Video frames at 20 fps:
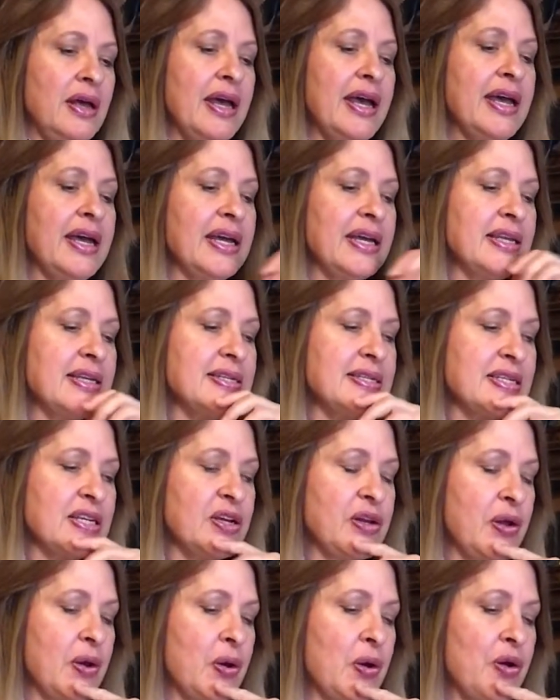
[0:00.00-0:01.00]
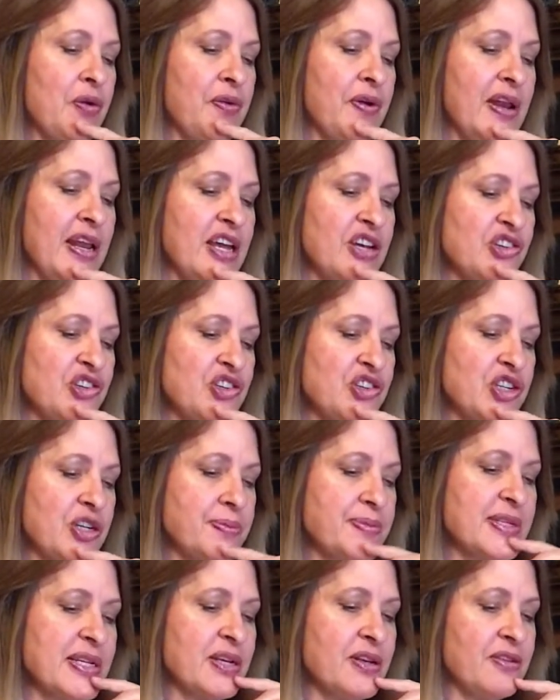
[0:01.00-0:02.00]
And all
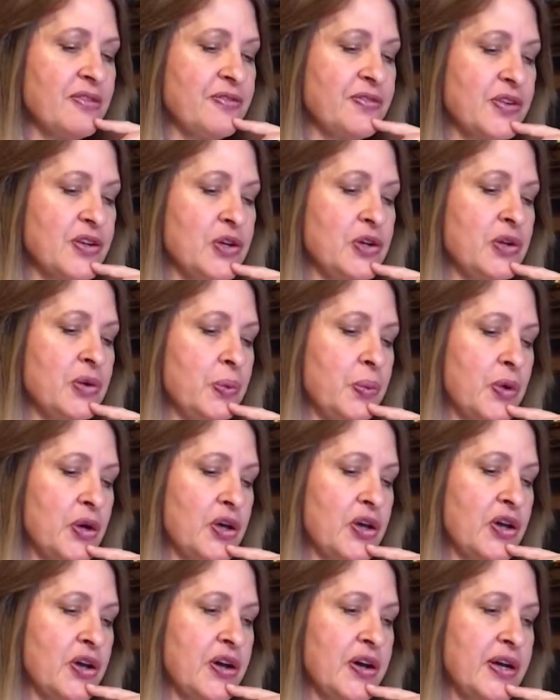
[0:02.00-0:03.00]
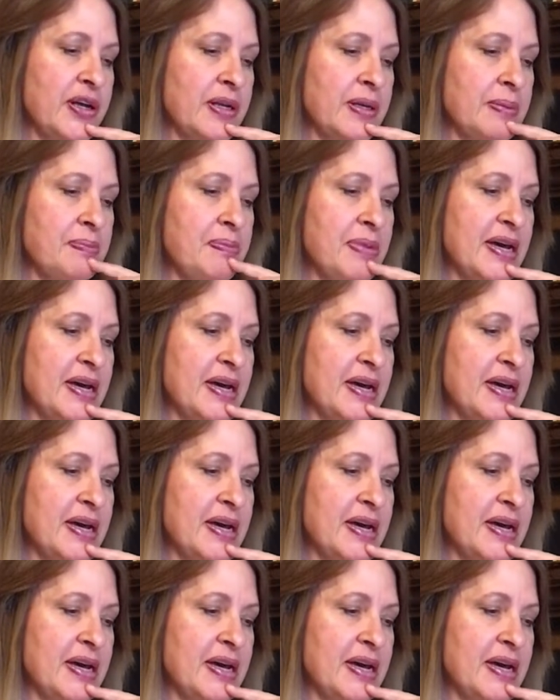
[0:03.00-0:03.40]
relationships are for you to work on,